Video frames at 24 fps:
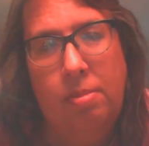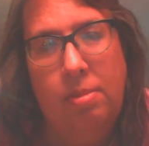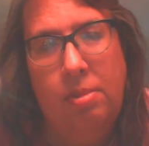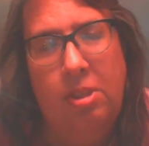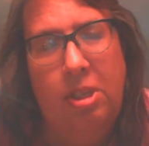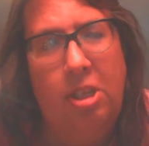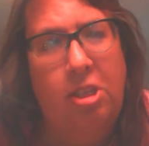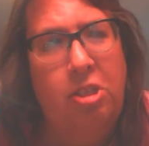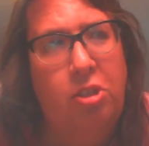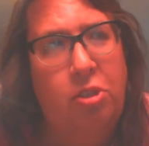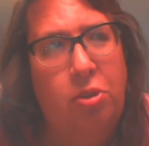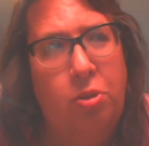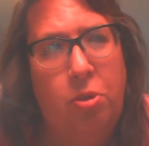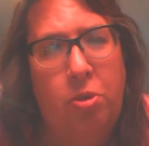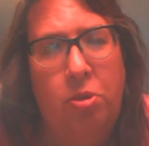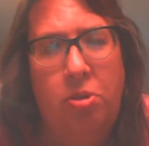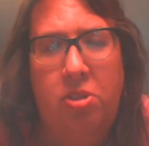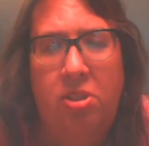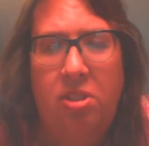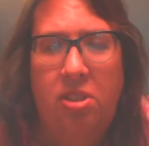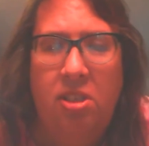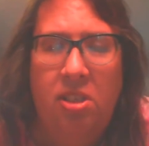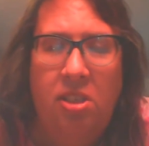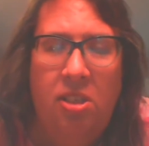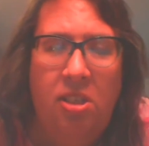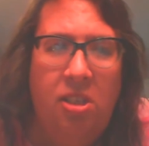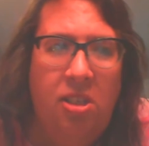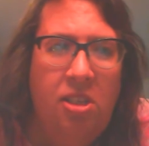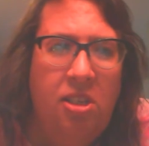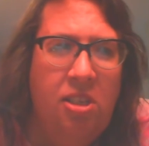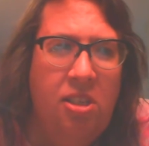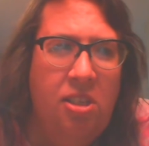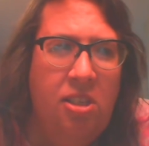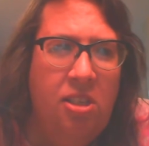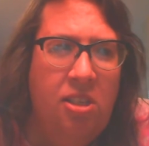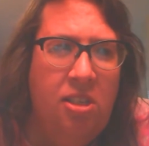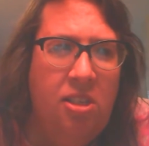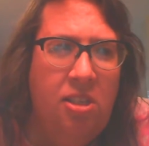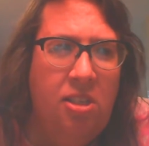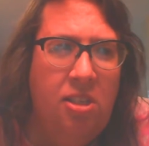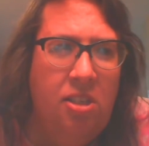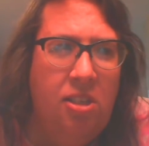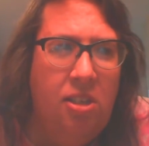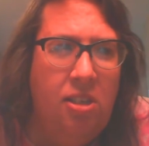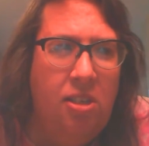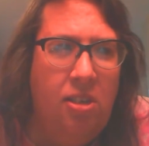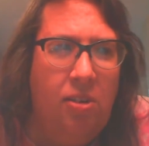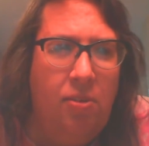Dead Source,
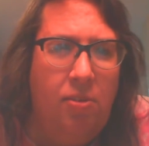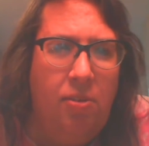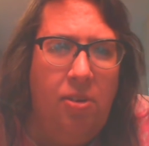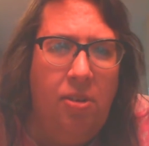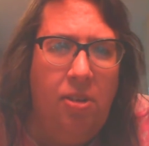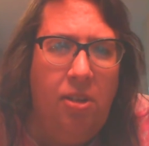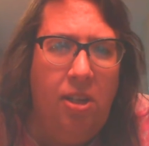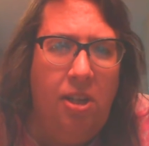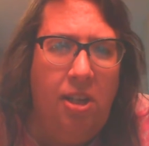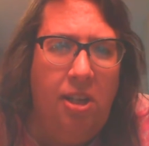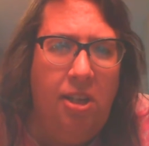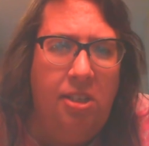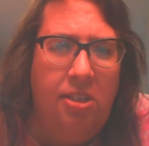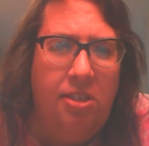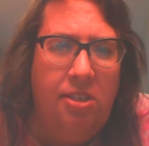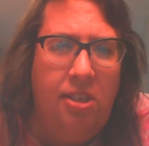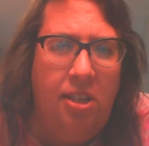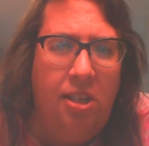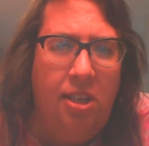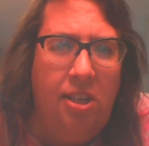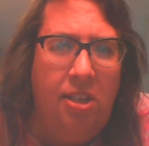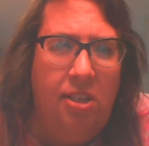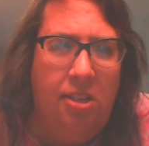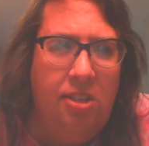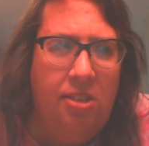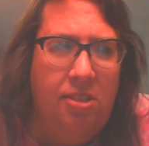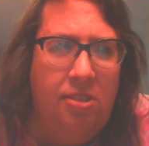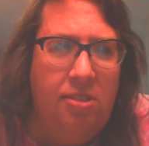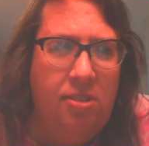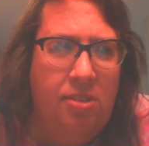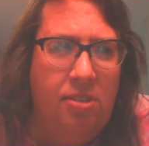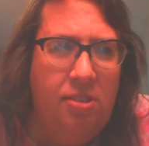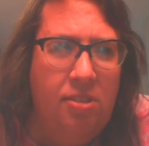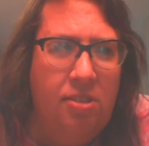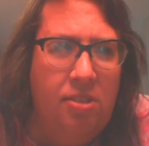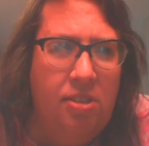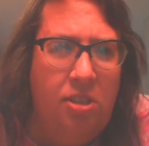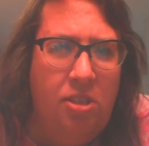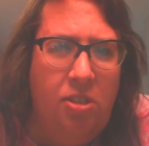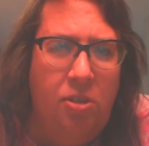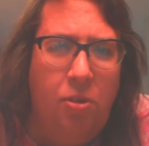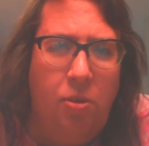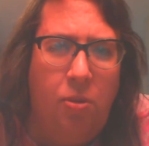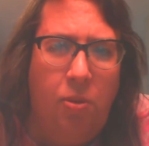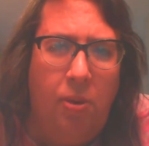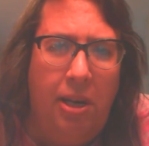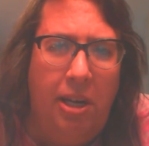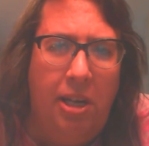I realized that
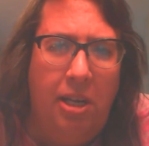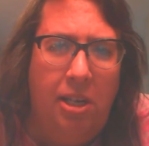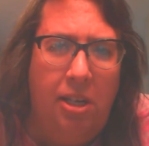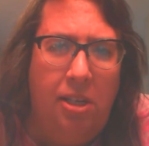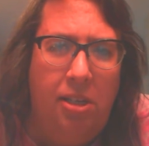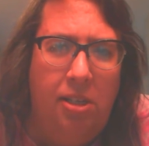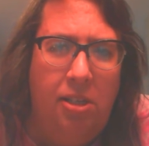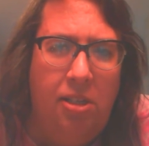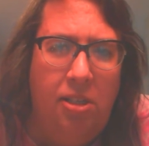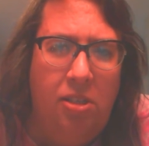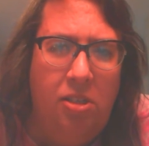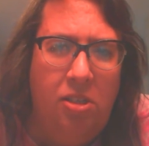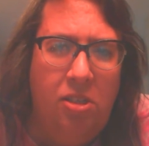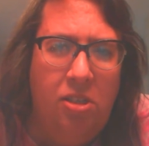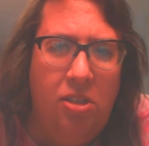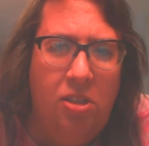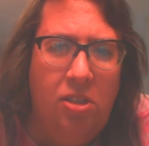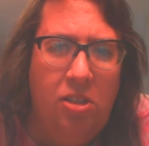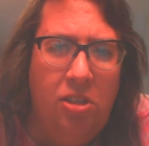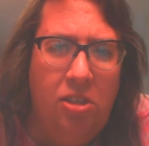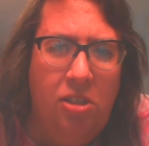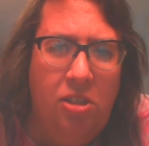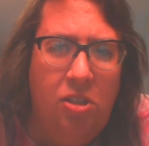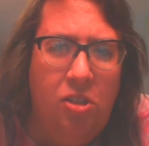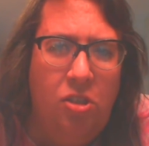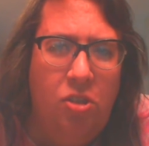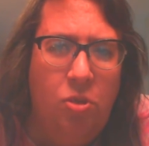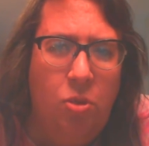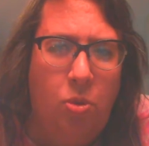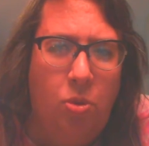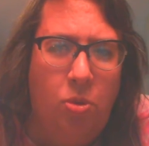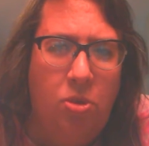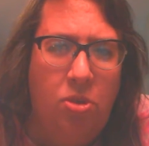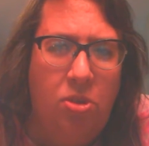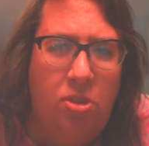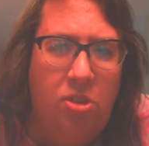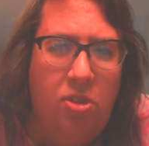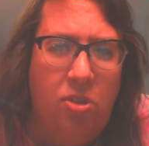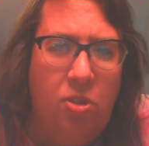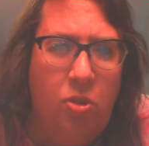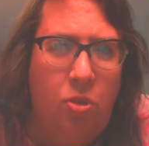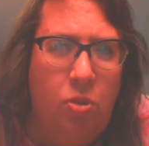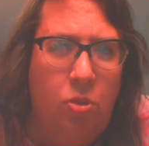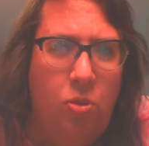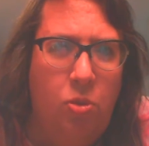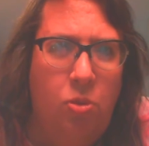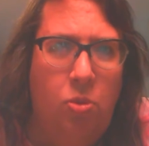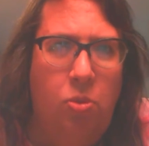created Source
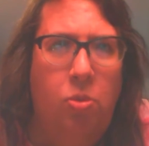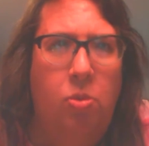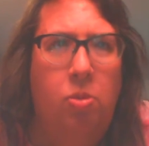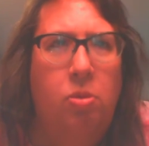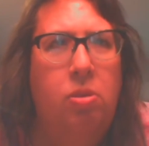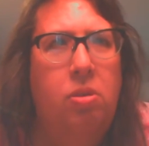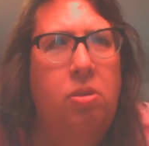to